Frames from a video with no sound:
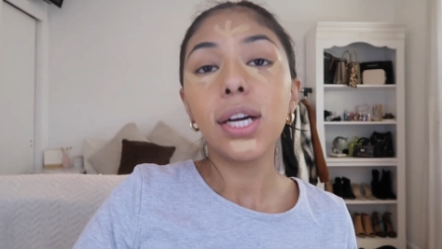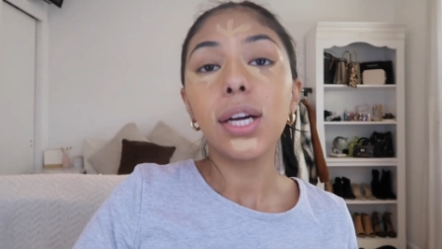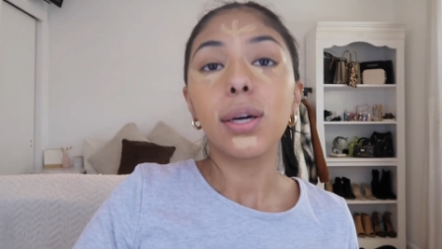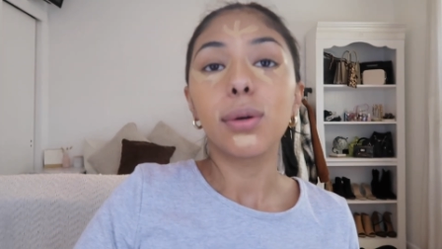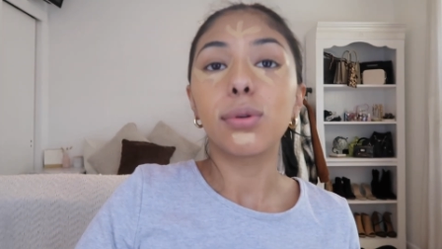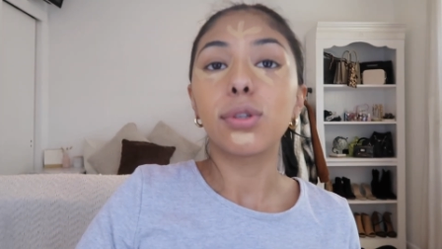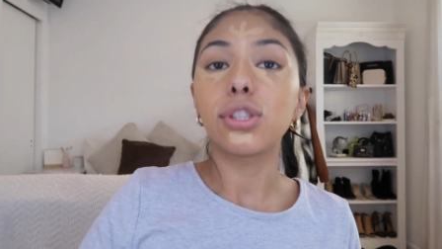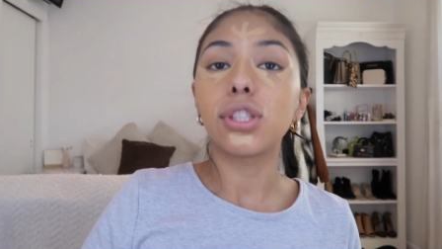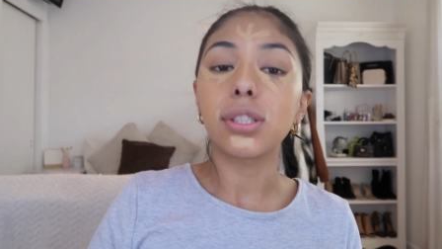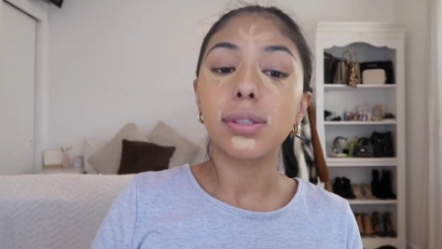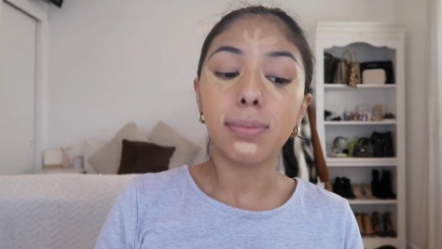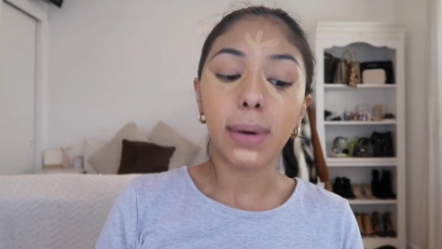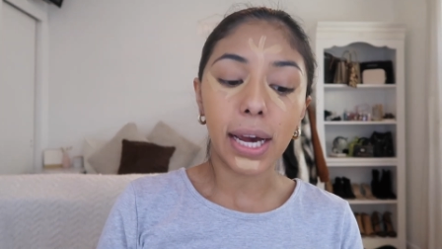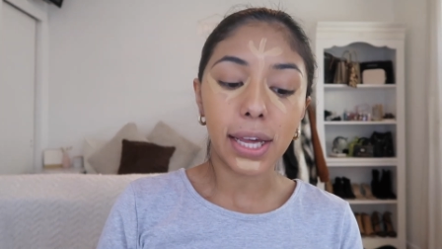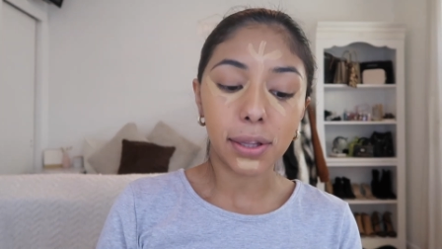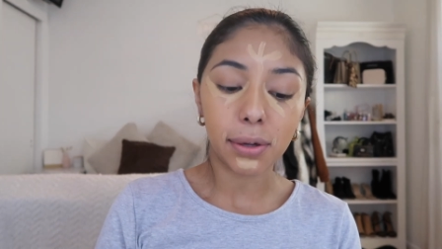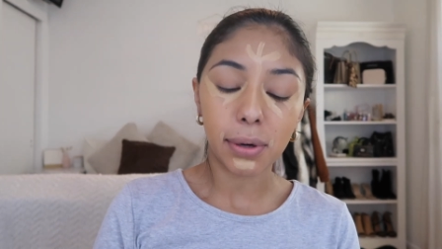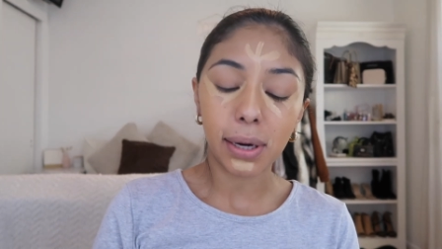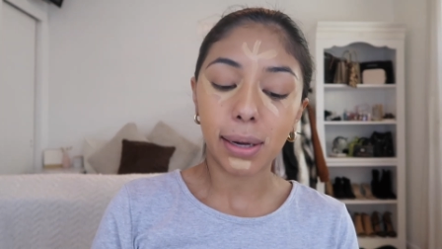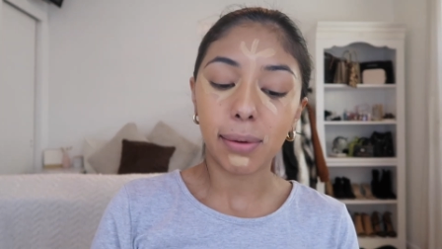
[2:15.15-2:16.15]
which is,
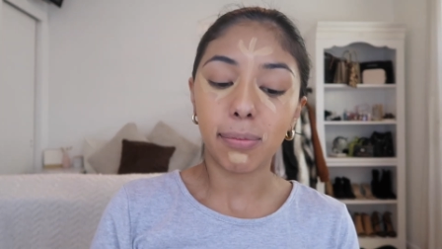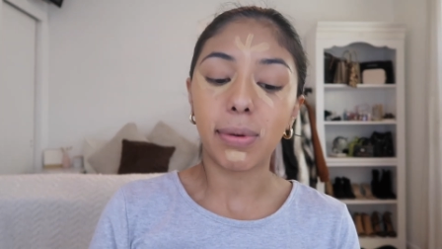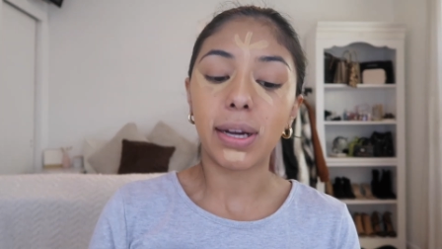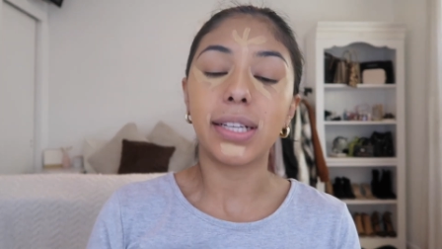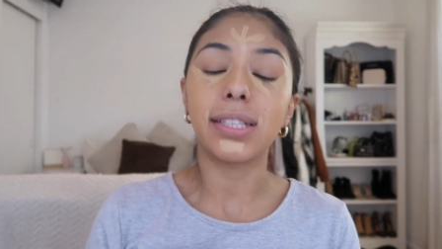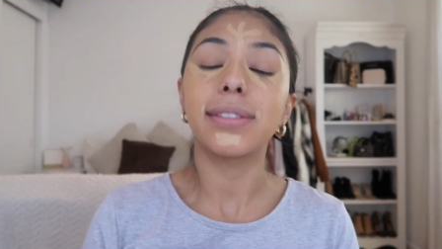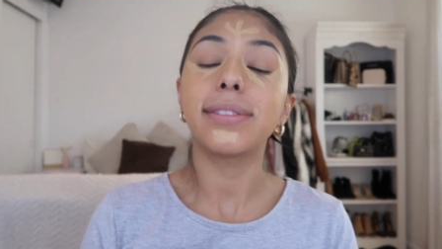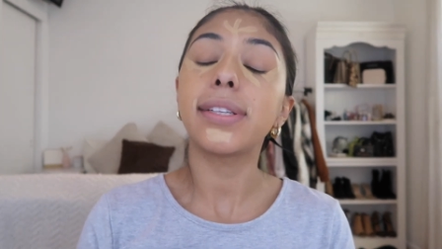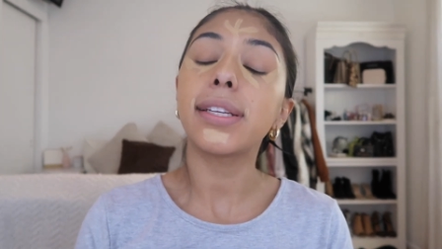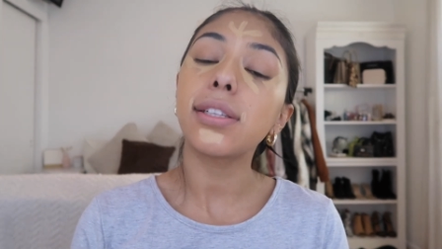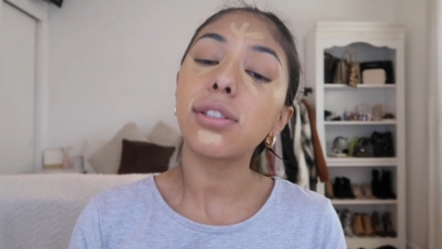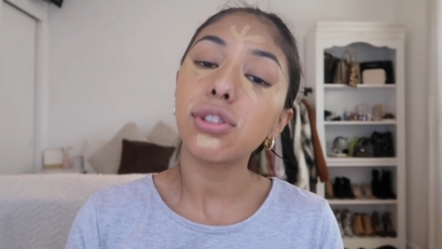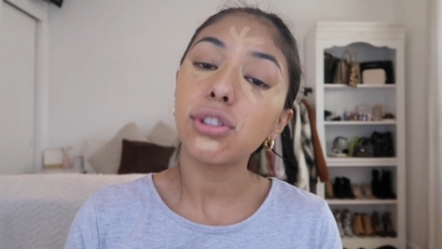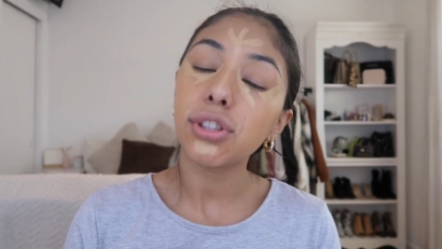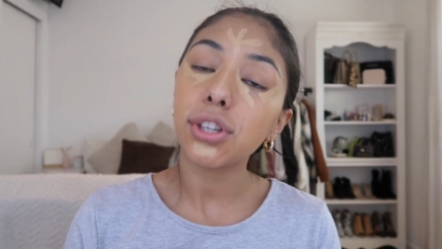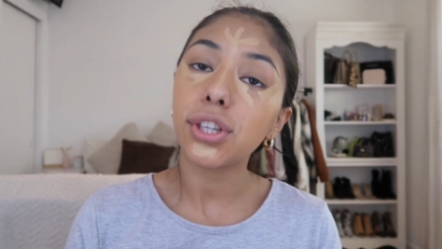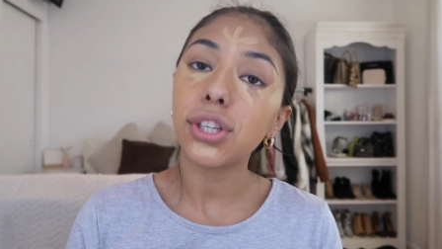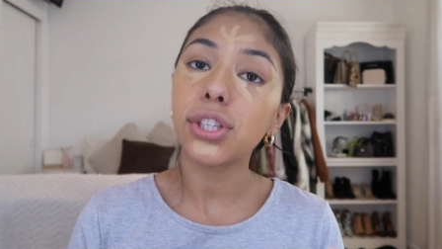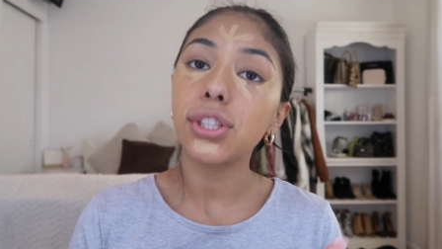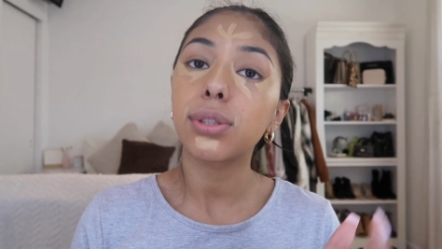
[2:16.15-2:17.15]
by the way, my
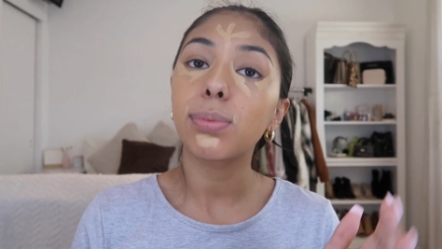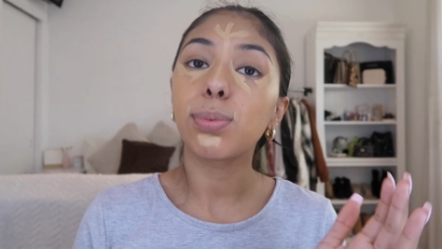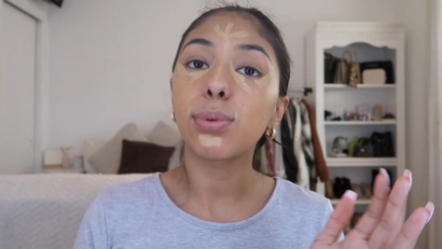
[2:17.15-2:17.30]
sister's